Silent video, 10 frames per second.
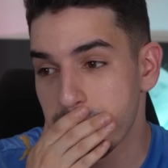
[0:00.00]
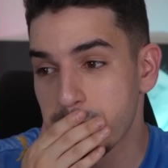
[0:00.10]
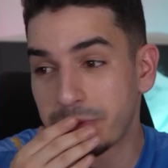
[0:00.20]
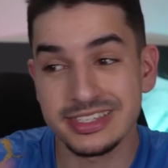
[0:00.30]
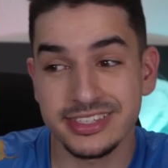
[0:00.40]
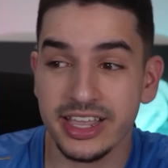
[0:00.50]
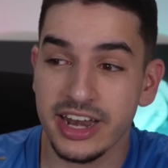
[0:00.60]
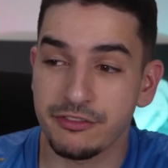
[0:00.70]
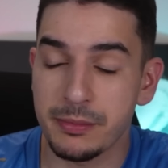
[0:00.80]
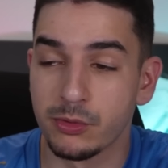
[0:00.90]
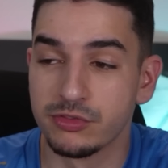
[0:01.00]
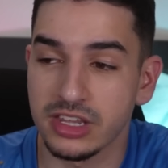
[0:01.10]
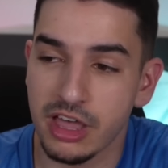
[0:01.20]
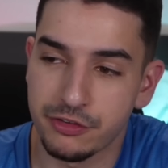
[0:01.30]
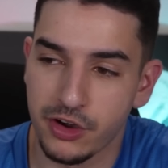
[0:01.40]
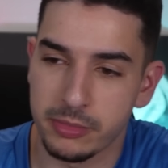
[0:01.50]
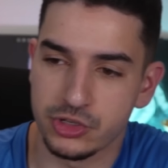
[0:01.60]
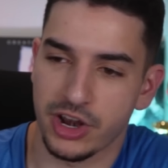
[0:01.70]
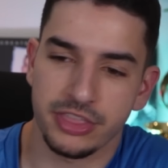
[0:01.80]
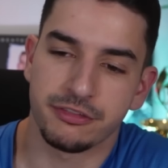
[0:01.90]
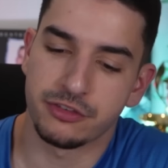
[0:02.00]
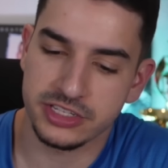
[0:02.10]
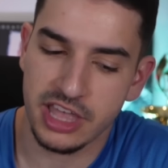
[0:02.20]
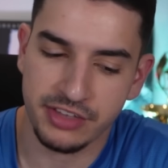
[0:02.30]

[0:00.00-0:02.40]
But the second half improved a lot for Real Madrid. I think the first half,